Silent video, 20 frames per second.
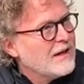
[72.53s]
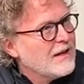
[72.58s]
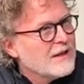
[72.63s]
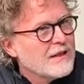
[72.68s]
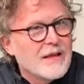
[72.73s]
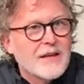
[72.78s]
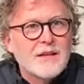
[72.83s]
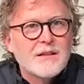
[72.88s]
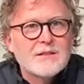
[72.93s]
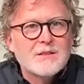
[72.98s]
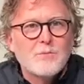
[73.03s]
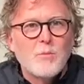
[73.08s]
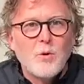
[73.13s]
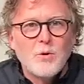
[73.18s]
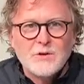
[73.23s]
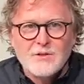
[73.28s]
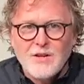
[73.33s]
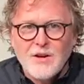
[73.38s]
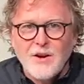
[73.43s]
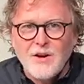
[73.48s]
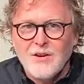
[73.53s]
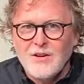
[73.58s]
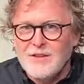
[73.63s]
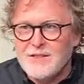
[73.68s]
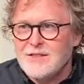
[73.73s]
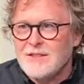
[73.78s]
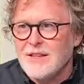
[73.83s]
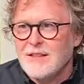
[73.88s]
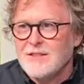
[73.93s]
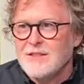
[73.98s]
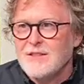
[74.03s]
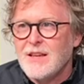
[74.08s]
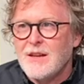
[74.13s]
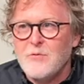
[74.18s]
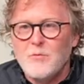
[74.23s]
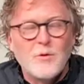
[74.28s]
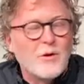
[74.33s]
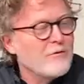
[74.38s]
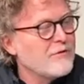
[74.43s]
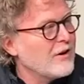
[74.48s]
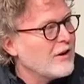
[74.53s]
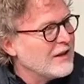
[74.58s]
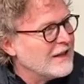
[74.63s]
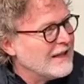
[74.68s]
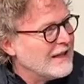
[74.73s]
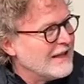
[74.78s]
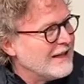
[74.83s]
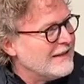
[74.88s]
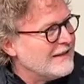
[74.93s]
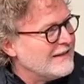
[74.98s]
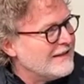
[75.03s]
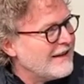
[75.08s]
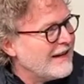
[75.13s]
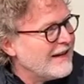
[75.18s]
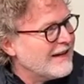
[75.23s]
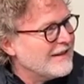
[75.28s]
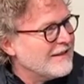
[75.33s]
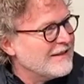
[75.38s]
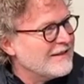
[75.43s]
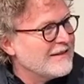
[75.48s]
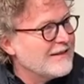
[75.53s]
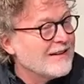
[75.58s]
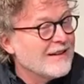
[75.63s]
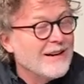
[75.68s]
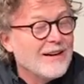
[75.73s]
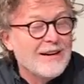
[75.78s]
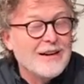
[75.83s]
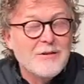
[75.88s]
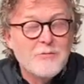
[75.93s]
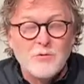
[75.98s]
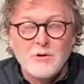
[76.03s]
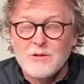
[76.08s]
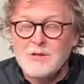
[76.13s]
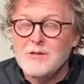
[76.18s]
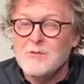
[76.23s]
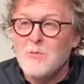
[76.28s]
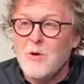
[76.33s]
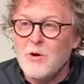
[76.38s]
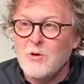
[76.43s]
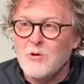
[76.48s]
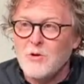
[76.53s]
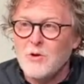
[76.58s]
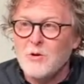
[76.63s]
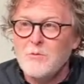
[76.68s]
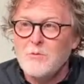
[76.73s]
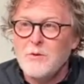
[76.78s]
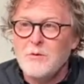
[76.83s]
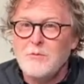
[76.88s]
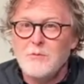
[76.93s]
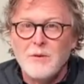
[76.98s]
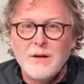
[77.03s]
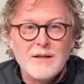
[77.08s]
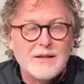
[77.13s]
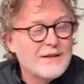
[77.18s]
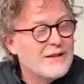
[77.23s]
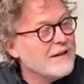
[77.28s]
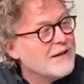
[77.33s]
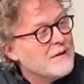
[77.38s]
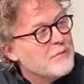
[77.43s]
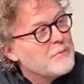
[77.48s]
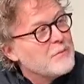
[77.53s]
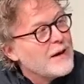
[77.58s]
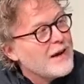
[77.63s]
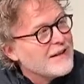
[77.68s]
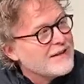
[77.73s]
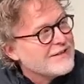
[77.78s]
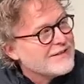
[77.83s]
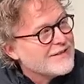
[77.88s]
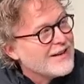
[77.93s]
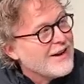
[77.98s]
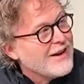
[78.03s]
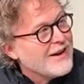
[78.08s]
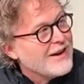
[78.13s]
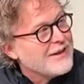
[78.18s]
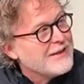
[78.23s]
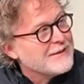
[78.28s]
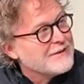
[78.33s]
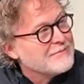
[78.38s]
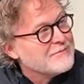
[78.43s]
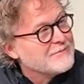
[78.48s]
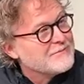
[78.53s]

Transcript: like a sports car in a sense, that we're very lean. Mm-hmm. And we're a small group, but the impact is high and